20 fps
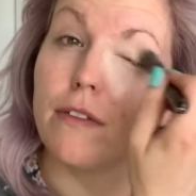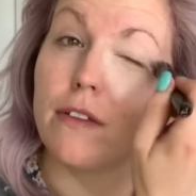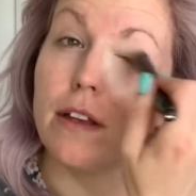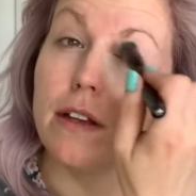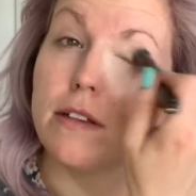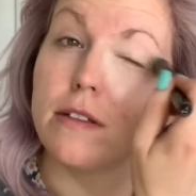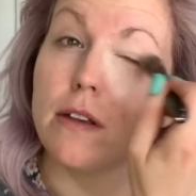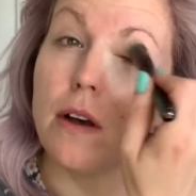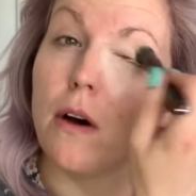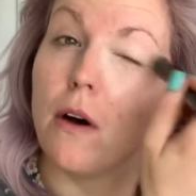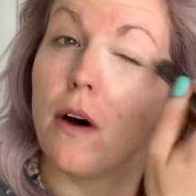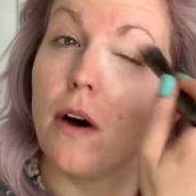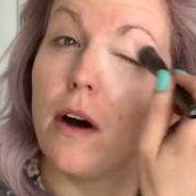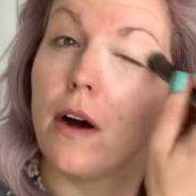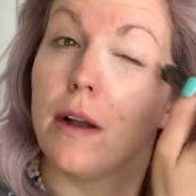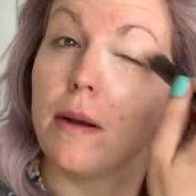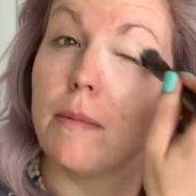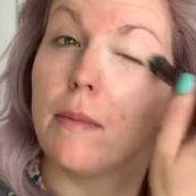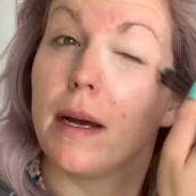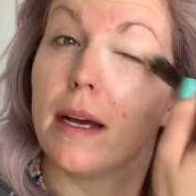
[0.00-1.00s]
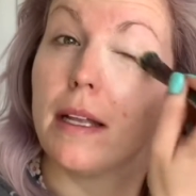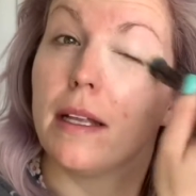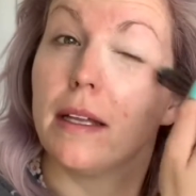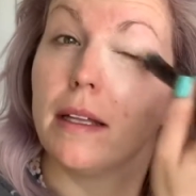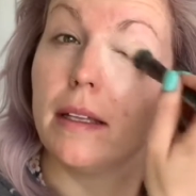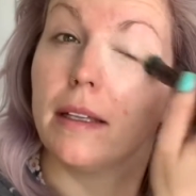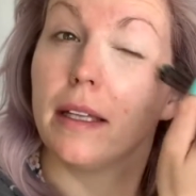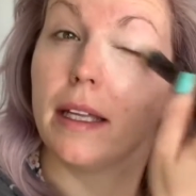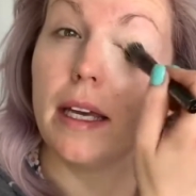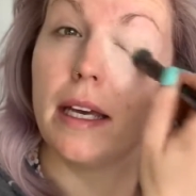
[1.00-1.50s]
this on my
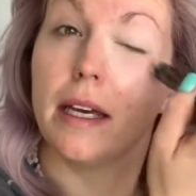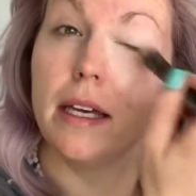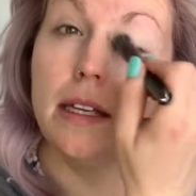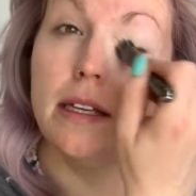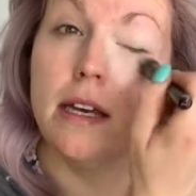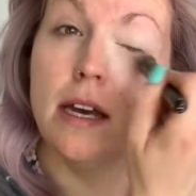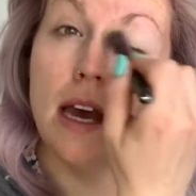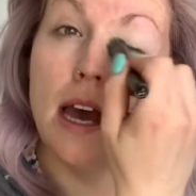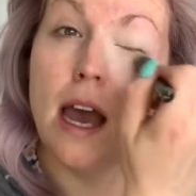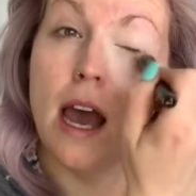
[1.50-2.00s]
lid.